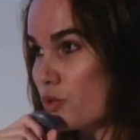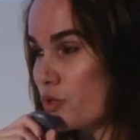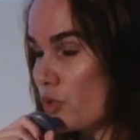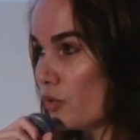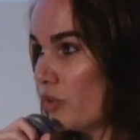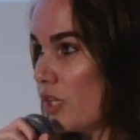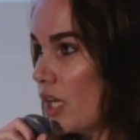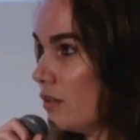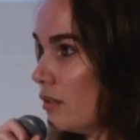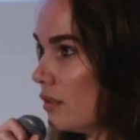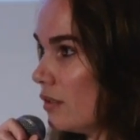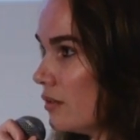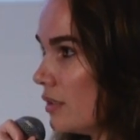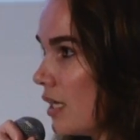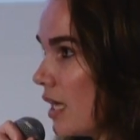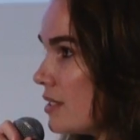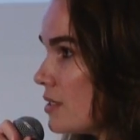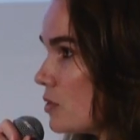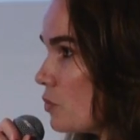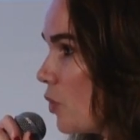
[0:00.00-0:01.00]
So then
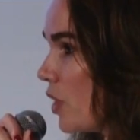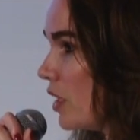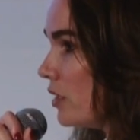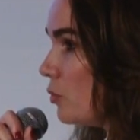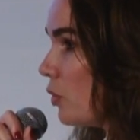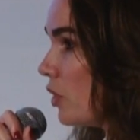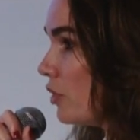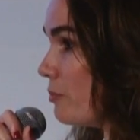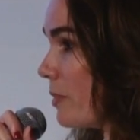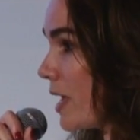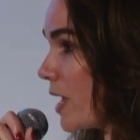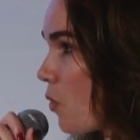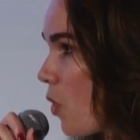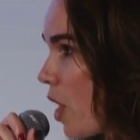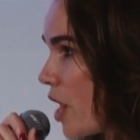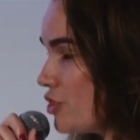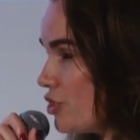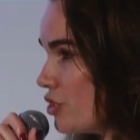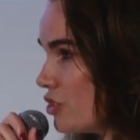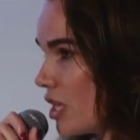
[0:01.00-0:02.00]
that's one of my
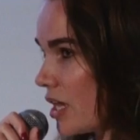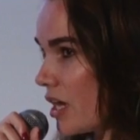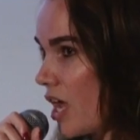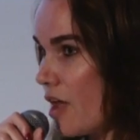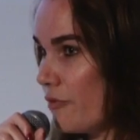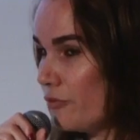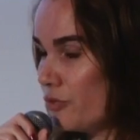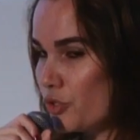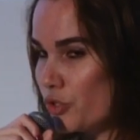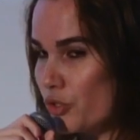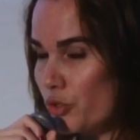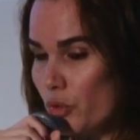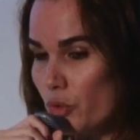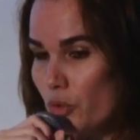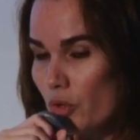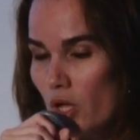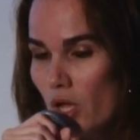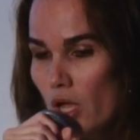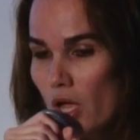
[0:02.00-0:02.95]
questions that I have to you.